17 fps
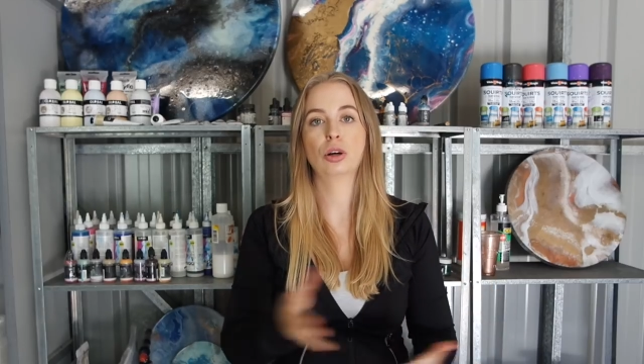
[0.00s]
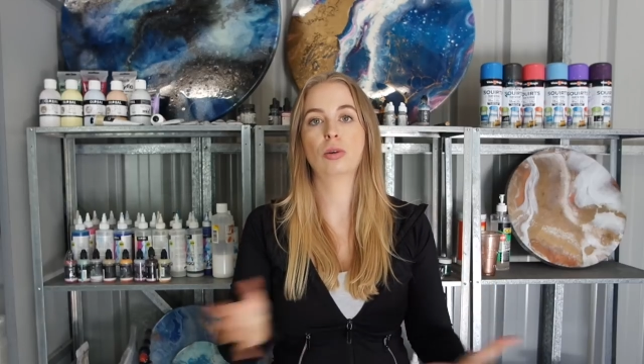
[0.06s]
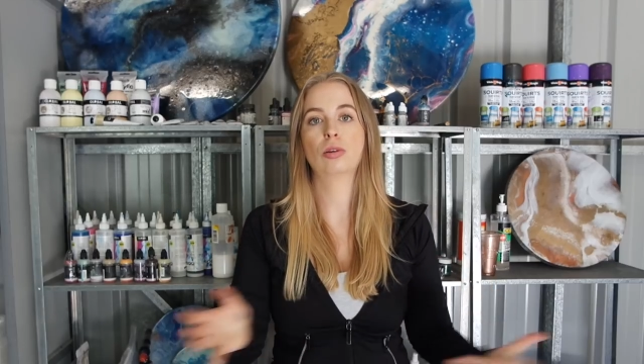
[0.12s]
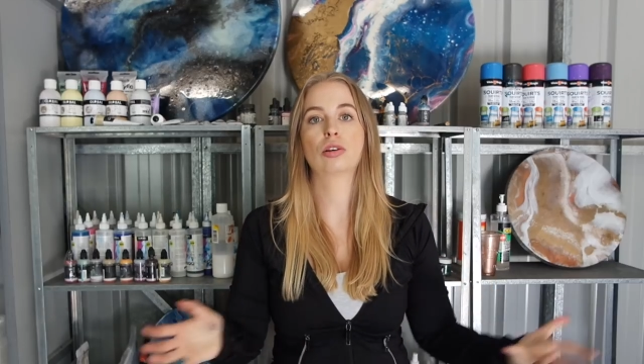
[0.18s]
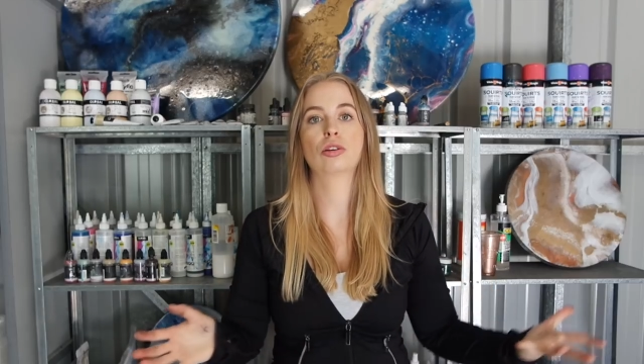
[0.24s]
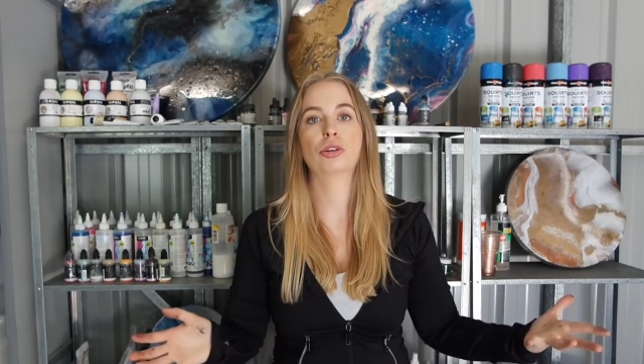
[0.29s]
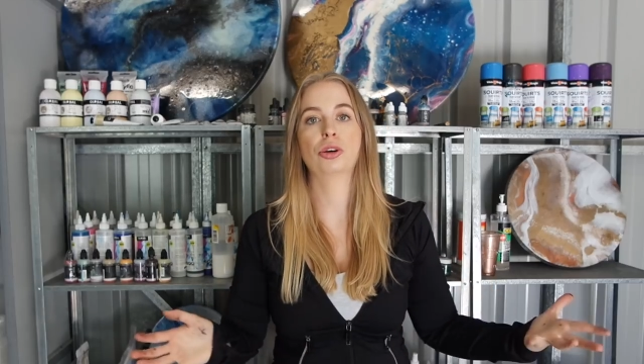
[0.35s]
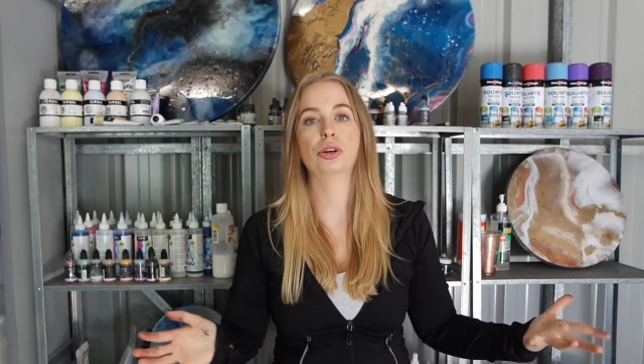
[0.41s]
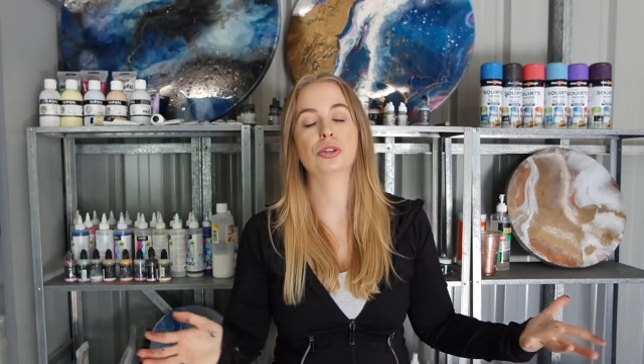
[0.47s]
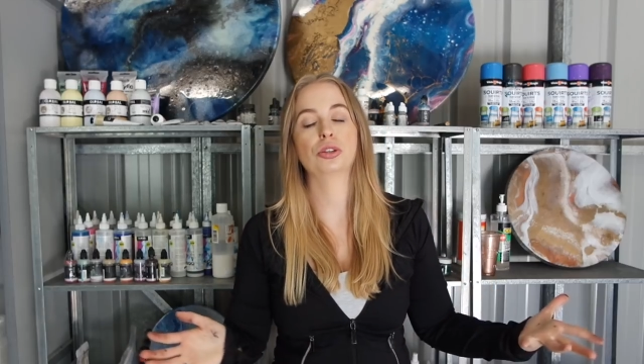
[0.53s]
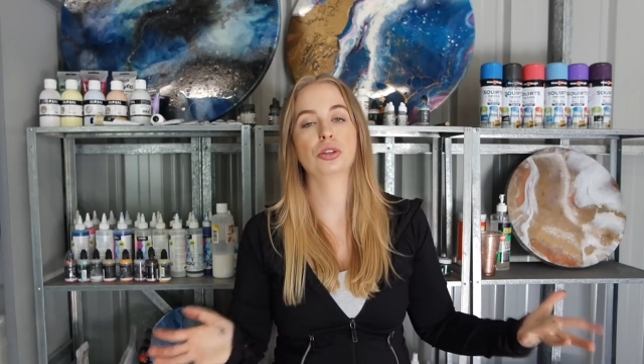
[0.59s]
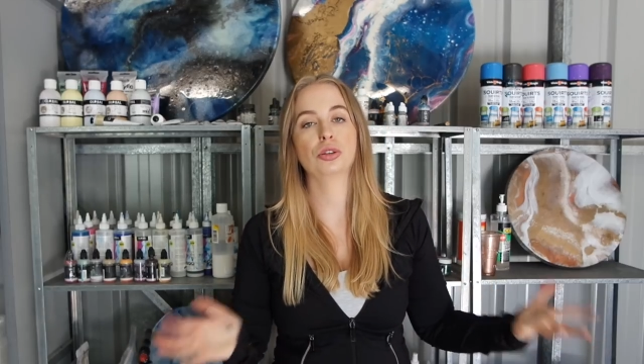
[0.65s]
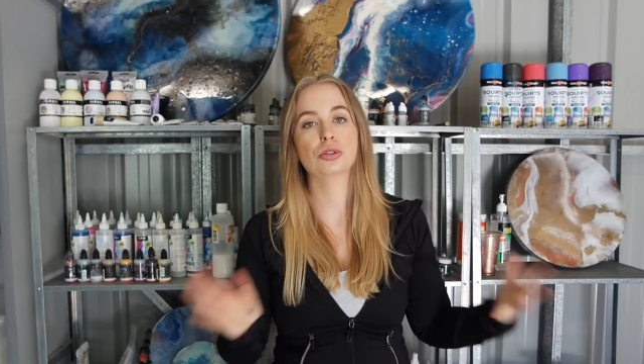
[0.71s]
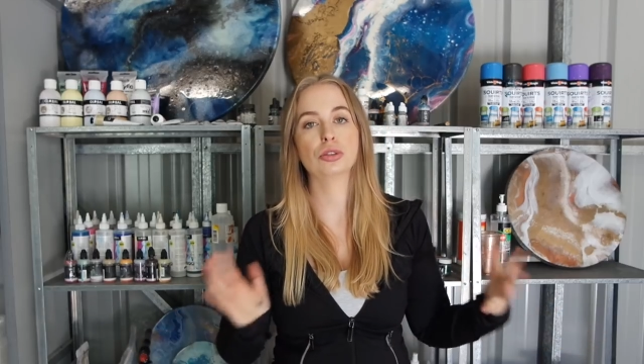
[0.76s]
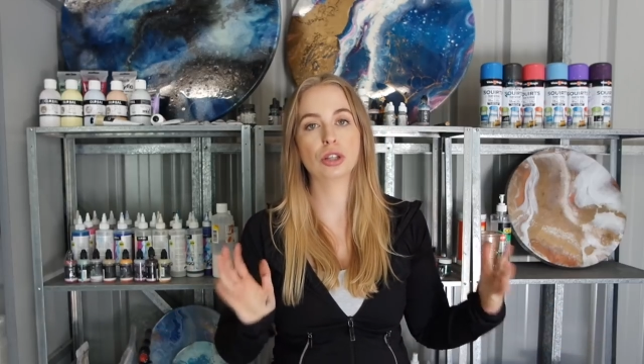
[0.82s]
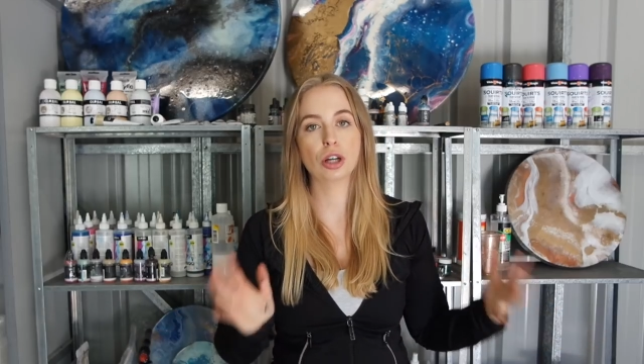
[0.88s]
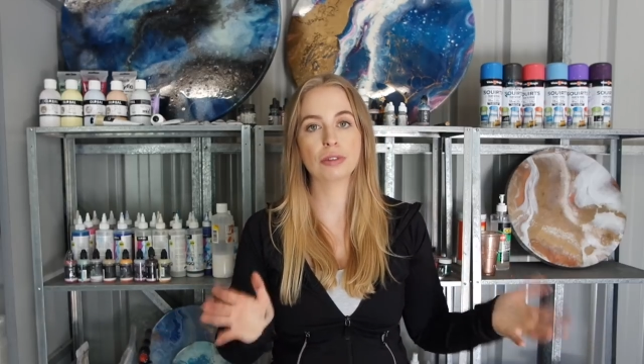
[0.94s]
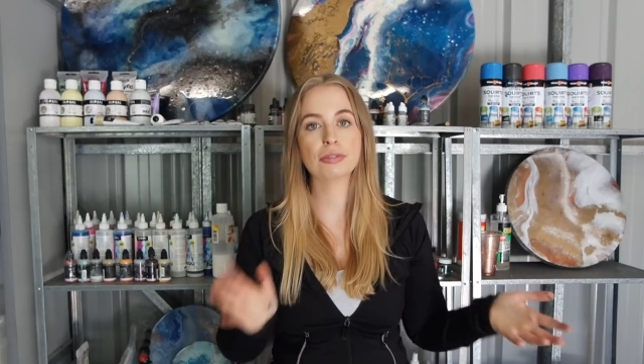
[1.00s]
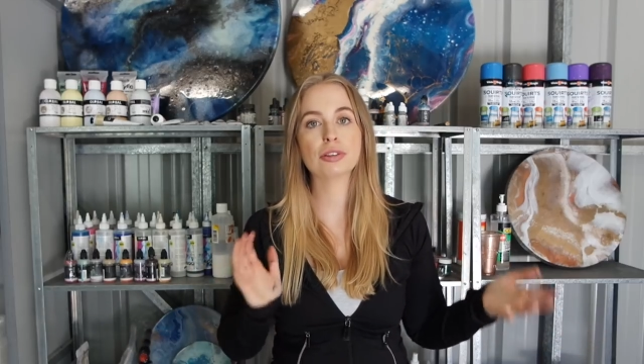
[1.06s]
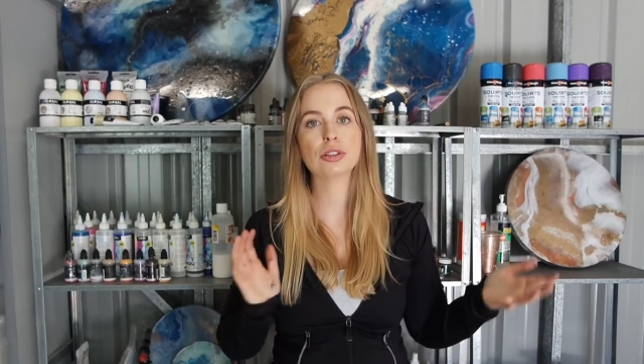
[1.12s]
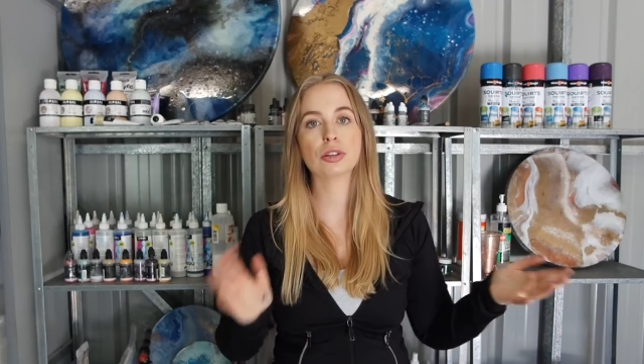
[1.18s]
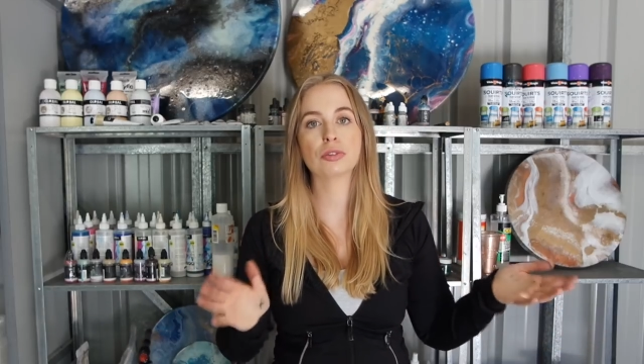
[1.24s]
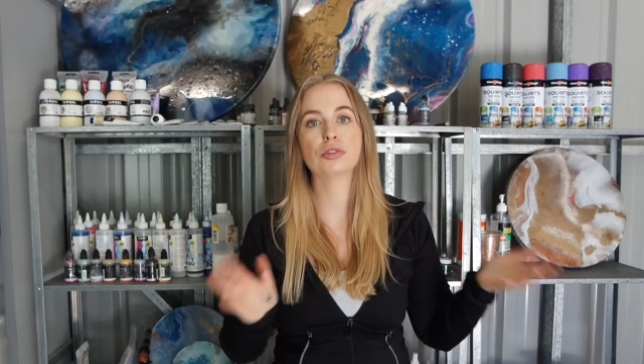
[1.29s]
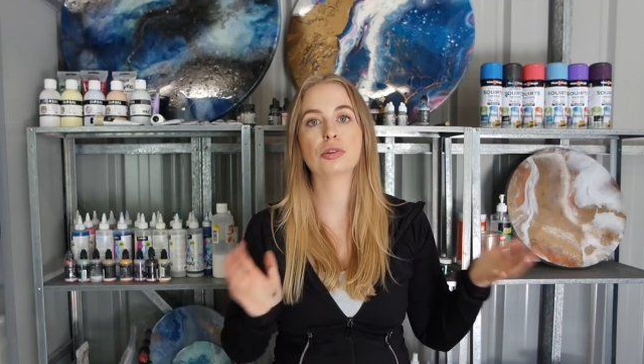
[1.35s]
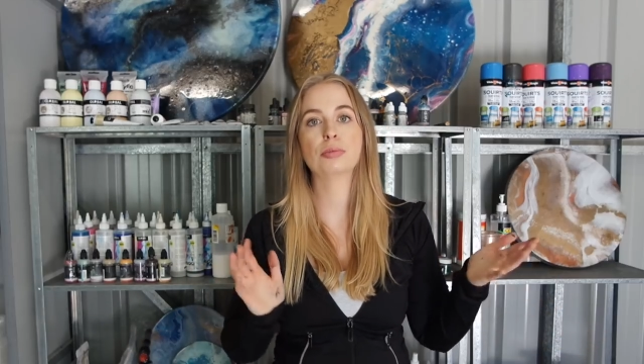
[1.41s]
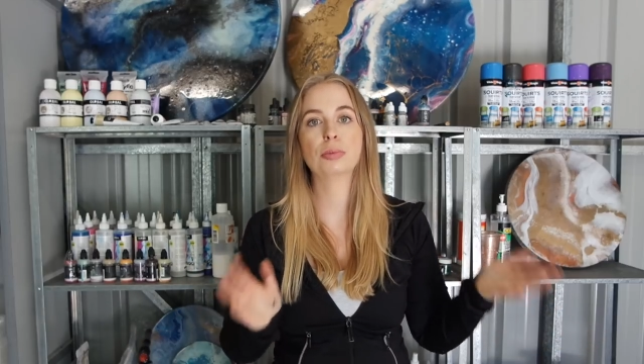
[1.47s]
go across your
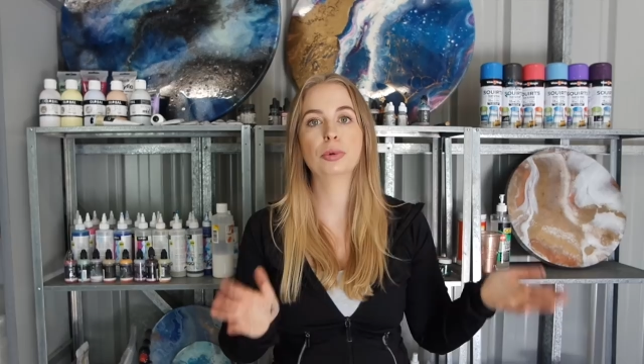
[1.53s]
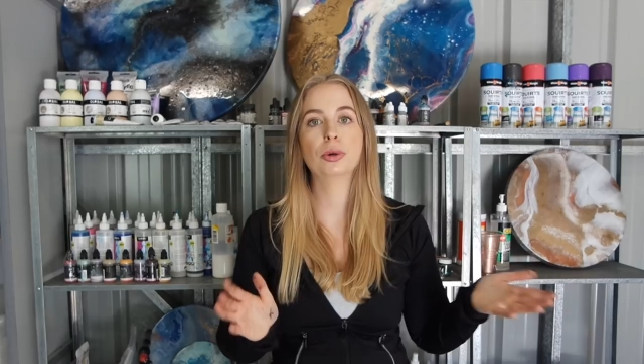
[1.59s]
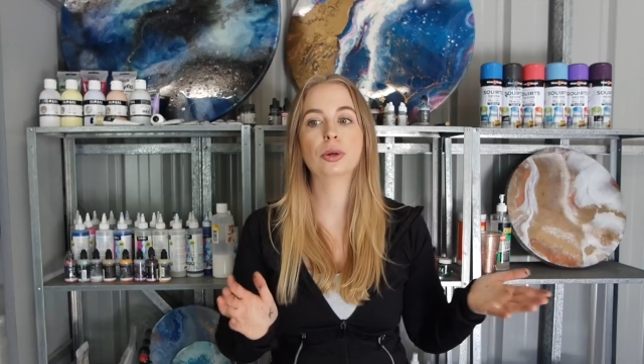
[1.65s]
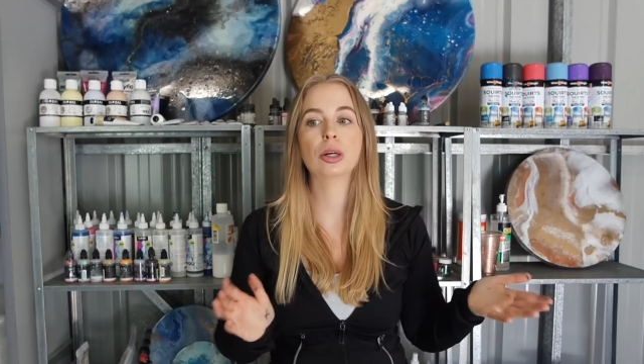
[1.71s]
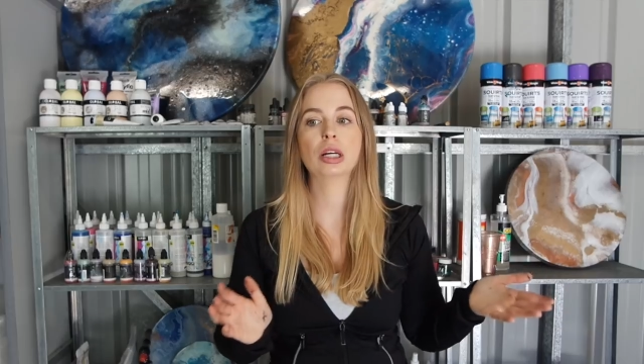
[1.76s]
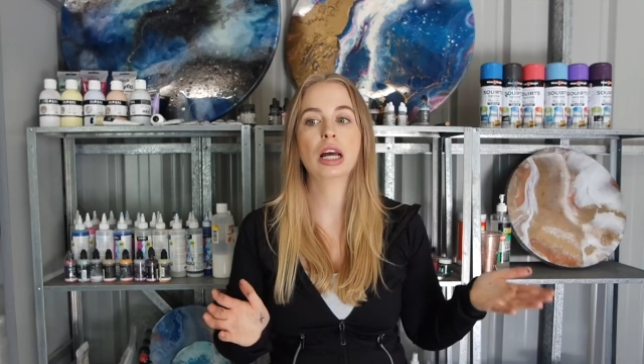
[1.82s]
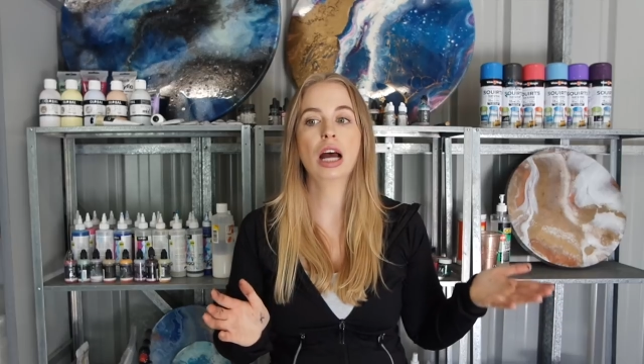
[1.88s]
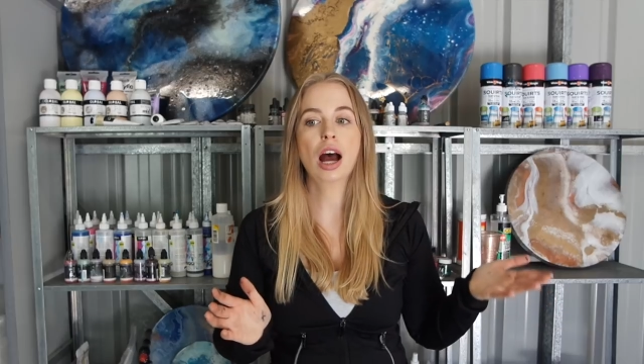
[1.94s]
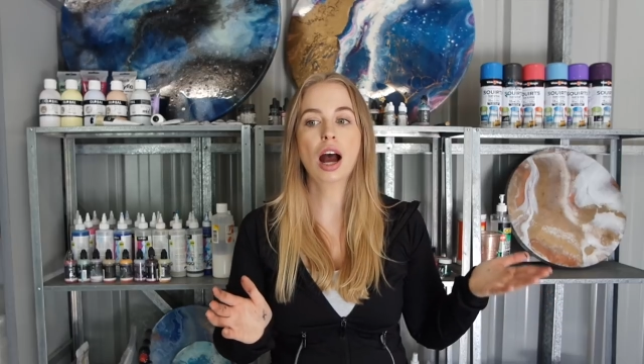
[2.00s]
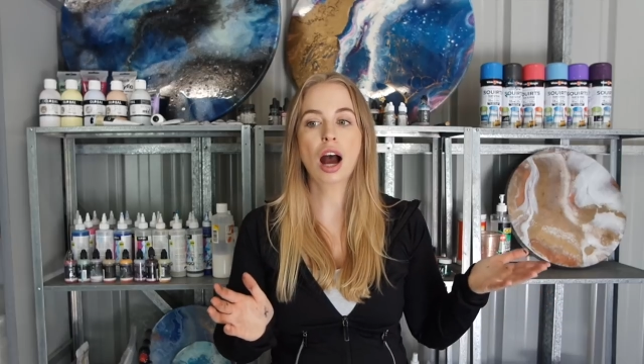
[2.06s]
surface of your board.